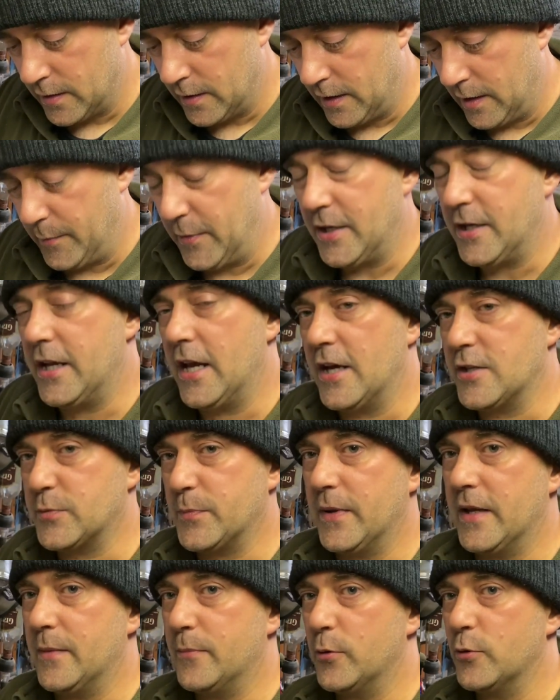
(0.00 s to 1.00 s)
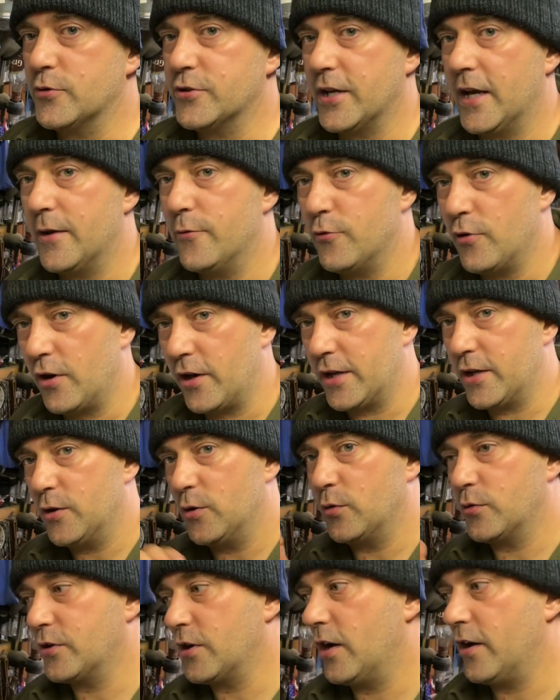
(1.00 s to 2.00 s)
I mean, yes, people say, right,
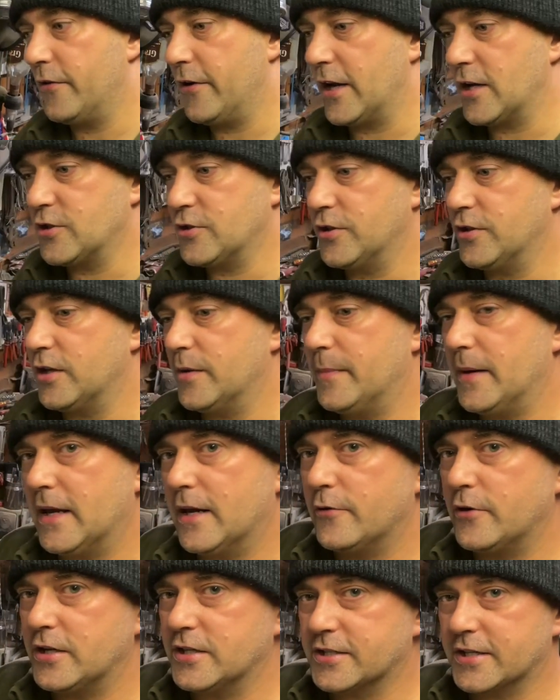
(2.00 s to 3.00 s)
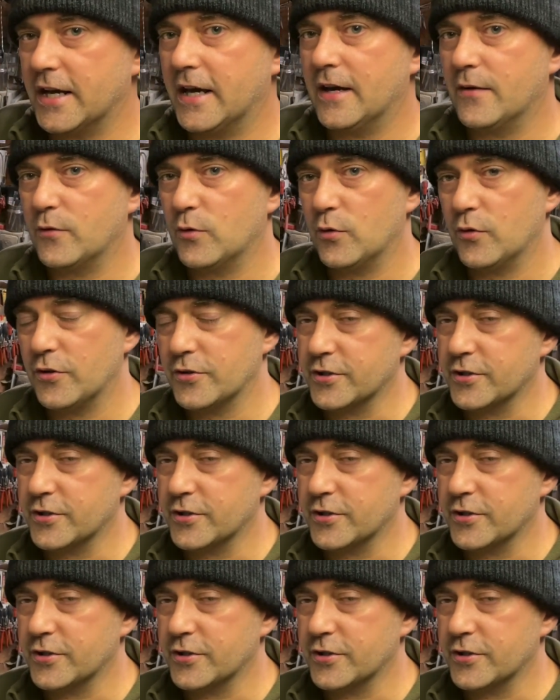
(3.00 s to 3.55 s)
your direction, your bearings down all the